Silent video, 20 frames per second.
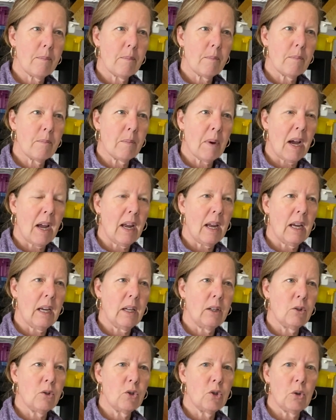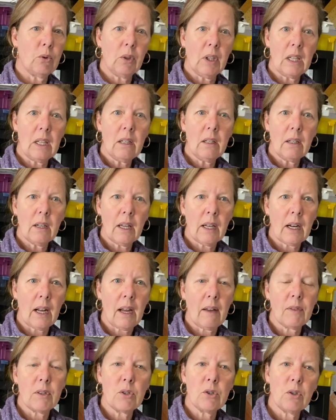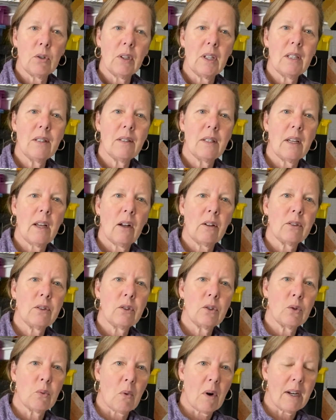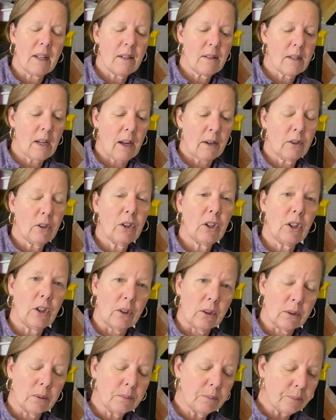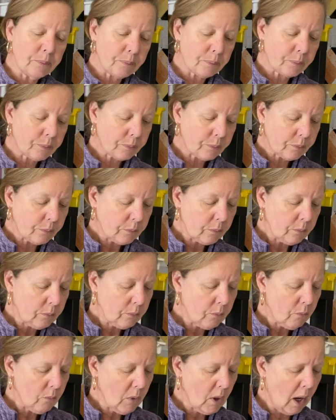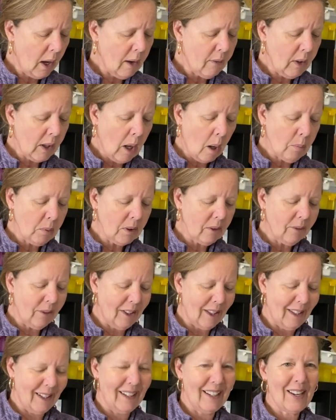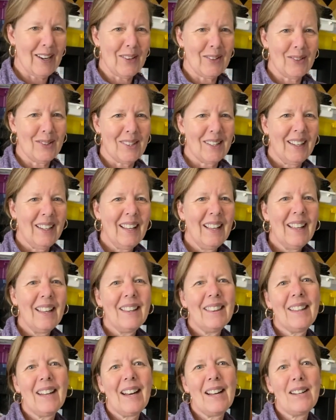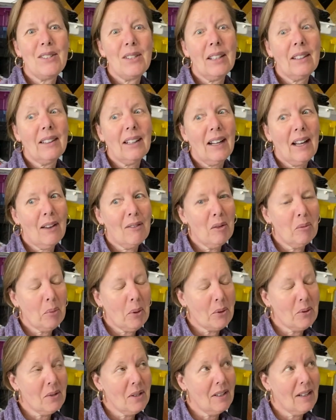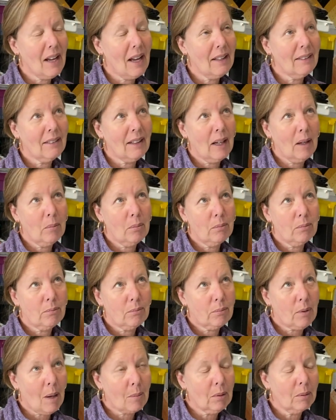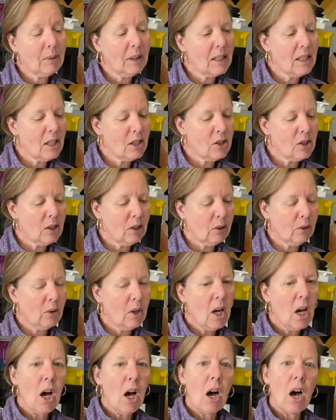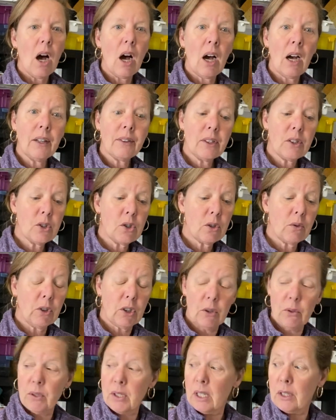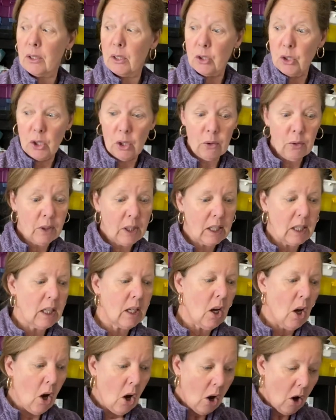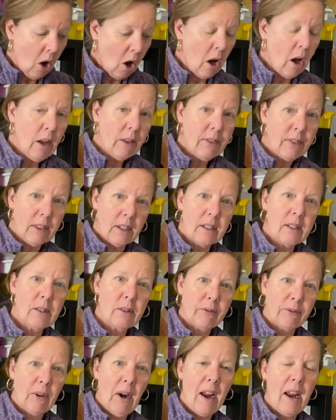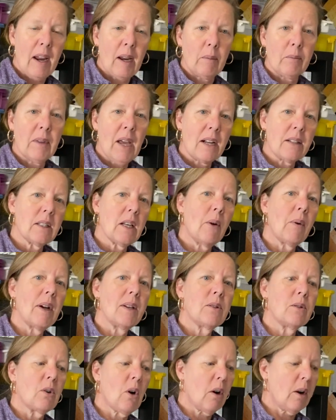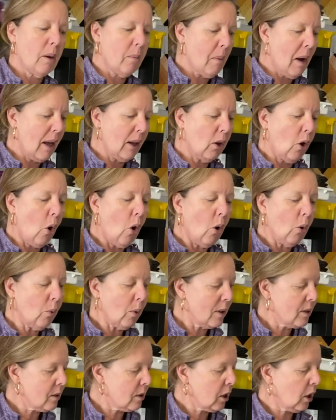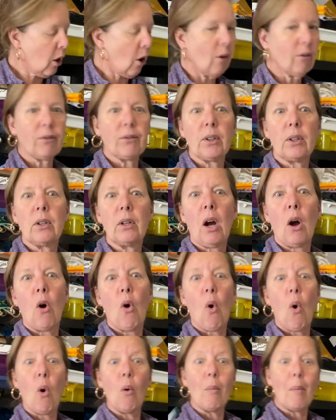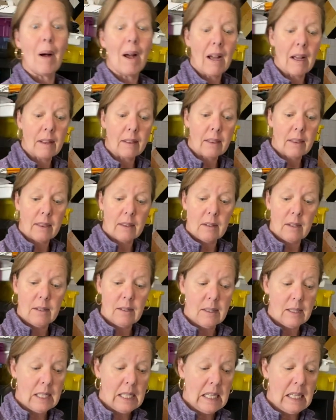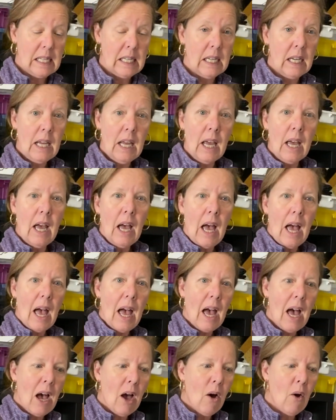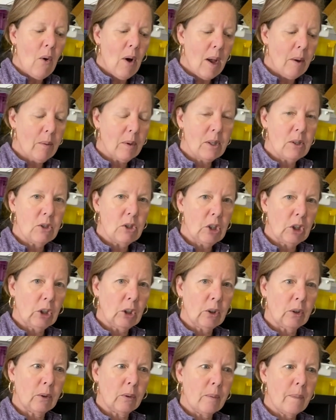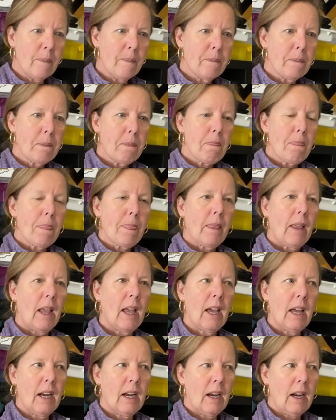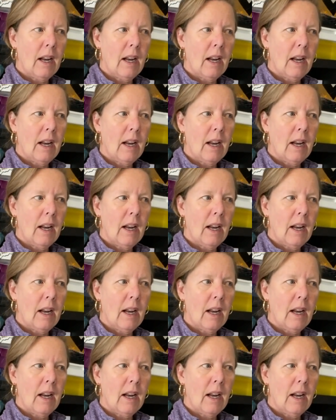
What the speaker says: my Juki, and I have the Juki TL2010Q. I have a couple of videos that I did that I haven't posted yet that I probably need to on the using the Juki on this frame. That's how I started. My goal was to go for a whole month to see how I would do. And